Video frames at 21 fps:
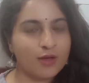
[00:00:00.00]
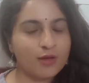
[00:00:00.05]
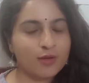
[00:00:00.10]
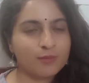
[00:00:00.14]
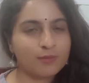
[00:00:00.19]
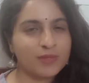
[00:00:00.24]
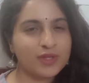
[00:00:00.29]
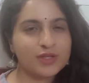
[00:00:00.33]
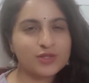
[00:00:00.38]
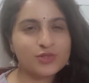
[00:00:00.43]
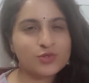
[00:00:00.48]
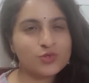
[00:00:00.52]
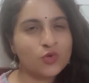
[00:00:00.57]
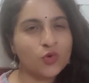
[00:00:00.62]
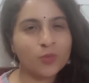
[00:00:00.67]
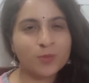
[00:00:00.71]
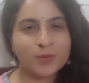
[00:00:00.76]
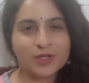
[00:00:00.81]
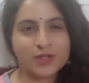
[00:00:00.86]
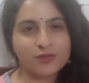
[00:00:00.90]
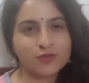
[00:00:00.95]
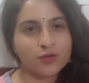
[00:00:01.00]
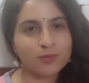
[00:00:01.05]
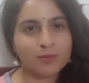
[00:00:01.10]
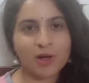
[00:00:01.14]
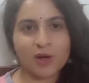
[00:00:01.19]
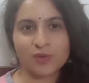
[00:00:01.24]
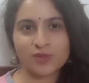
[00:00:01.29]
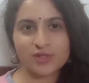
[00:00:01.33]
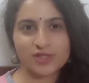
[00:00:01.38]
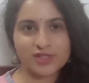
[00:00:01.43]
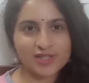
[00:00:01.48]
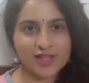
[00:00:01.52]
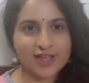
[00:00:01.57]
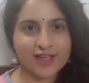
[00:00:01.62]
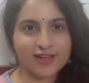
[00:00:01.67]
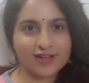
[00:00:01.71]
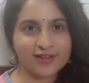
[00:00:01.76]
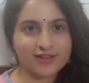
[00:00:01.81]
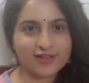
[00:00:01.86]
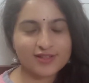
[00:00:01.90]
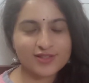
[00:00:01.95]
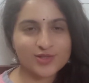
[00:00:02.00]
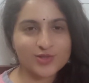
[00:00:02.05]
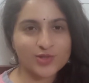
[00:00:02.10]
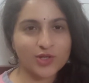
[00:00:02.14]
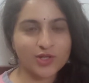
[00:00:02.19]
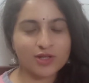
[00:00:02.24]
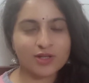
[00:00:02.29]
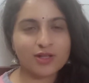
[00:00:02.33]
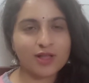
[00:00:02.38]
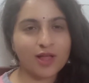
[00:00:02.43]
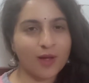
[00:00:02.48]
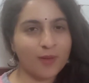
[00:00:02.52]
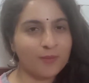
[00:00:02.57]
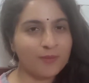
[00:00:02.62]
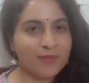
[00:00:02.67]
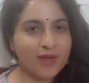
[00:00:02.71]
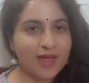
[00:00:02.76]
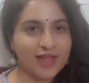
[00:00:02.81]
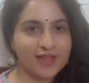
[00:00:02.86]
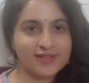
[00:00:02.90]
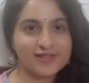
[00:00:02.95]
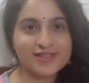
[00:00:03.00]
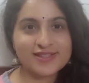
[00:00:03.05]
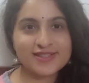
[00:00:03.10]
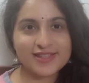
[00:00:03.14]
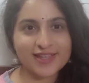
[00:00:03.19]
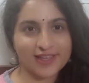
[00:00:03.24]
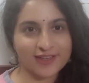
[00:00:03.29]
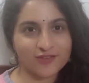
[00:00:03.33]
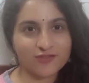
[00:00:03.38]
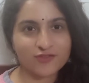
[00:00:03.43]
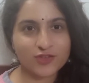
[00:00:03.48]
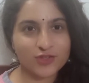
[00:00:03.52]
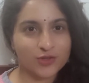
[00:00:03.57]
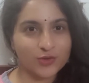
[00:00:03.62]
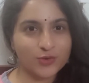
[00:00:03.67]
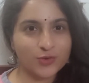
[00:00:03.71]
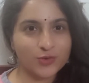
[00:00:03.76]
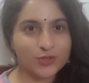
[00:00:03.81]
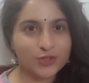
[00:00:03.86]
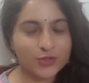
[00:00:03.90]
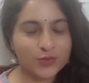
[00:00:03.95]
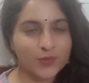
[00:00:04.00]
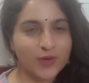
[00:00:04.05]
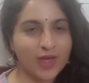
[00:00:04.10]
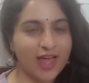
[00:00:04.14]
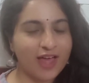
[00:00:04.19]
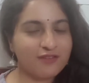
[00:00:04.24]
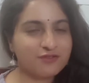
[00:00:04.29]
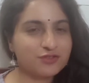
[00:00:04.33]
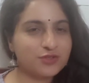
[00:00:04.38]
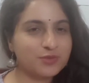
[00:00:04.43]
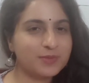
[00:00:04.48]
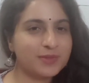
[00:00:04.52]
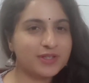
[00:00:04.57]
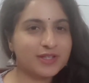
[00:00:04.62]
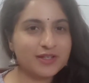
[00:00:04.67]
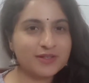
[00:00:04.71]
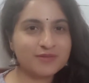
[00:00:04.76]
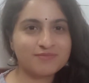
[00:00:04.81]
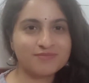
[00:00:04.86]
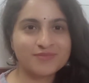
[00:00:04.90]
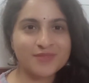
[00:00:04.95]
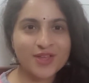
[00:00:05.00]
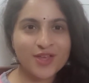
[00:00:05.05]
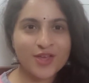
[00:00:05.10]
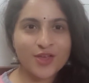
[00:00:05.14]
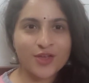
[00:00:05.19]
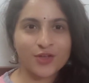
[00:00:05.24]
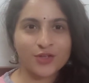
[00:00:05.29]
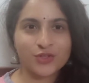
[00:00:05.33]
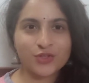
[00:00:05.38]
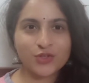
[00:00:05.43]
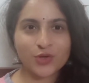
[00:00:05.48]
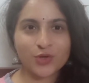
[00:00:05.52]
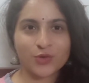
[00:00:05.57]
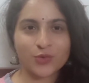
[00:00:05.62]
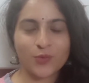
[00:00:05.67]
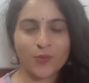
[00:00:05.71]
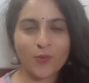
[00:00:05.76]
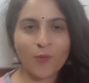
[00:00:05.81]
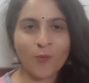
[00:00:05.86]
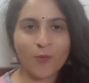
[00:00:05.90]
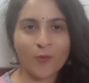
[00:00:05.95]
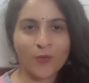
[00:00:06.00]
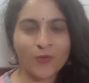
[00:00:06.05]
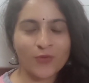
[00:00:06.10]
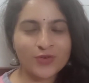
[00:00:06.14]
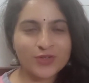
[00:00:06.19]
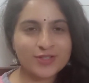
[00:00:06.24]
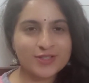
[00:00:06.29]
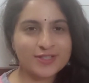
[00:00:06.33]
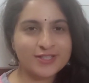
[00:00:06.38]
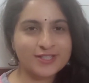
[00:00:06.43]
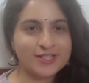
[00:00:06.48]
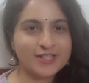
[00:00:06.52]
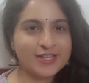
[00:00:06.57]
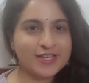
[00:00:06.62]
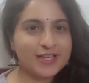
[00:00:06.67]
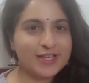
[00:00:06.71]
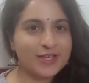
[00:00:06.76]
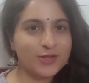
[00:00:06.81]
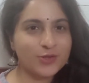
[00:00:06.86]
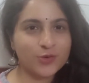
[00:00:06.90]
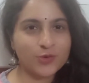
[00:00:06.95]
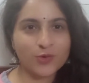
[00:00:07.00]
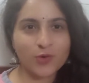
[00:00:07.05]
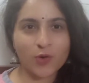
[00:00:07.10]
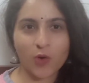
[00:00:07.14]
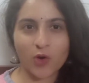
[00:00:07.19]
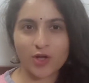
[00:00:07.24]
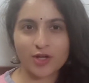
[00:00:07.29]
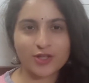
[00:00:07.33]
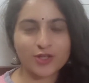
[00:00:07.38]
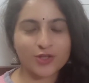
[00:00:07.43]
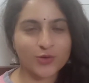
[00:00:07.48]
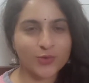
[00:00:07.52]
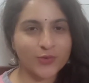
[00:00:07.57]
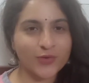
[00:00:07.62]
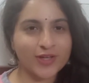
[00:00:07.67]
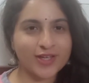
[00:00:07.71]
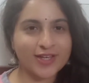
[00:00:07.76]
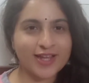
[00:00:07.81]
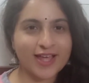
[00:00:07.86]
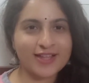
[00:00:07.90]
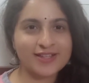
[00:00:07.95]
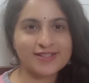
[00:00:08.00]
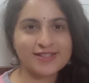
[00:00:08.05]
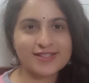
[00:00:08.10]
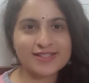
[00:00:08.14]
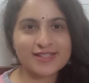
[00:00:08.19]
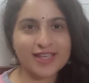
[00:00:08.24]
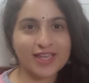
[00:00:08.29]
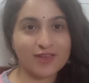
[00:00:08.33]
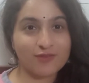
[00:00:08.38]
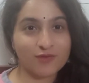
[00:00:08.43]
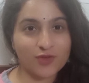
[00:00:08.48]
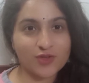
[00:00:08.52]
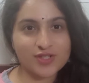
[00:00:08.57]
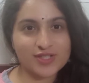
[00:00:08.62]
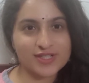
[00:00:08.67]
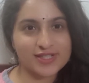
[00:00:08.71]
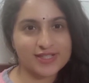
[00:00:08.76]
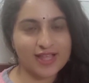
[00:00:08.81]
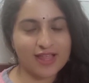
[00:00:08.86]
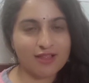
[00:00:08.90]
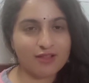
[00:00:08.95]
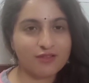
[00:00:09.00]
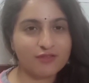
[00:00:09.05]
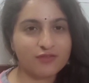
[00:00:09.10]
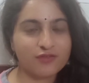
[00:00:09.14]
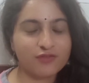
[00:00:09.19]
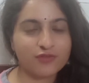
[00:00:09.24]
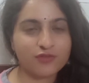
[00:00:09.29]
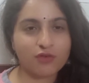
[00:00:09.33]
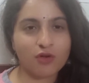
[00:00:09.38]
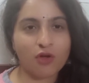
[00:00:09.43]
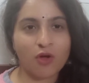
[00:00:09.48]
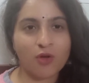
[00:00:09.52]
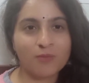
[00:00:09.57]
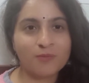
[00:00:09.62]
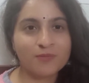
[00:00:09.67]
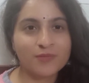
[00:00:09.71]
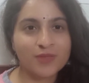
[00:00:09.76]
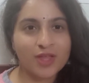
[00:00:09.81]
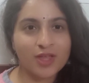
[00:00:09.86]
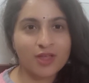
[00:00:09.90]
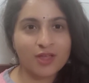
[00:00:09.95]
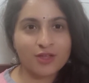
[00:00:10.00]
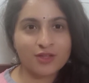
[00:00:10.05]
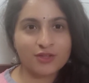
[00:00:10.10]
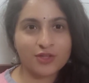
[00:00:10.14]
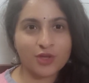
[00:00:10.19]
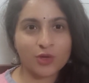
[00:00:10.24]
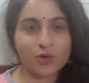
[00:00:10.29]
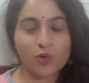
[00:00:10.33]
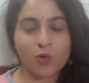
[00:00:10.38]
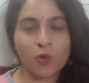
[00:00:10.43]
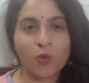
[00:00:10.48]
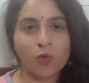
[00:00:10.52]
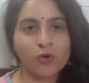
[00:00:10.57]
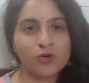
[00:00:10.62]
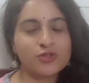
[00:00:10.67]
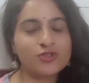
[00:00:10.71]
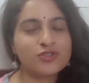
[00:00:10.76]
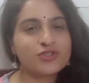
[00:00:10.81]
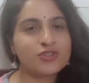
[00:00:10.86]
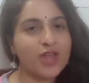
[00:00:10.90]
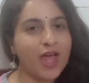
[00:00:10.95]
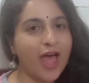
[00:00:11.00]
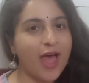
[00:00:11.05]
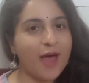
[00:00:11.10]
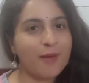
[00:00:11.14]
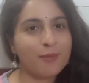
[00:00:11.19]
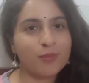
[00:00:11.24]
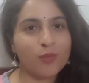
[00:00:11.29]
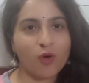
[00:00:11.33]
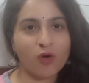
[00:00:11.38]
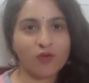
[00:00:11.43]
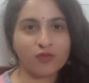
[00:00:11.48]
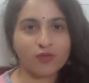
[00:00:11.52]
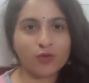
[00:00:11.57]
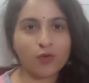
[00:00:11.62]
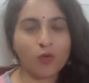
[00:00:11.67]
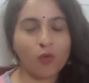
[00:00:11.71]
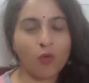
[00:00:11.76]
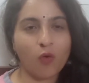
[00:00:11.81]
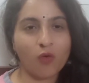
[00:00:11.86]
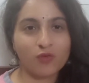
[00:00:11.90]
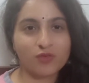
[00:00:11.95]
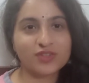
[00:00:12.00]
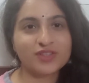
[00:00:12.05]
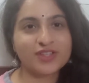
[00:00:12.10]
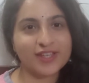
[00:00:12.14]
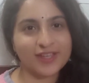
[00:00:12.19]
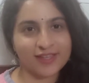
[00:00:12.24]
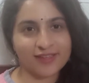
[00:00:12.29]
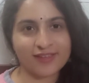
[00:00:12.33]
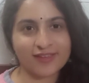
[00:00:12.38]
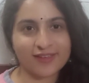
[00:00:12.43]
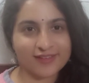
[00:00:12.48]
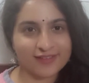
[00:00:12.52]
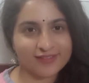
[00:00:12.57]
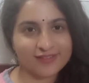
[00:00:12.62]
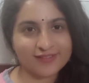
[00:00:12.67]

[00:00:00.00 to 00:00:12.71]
because nobody from outside is gonna come and save you. You have to become your own hero or heroine and save yourself from your own trap of overthinking.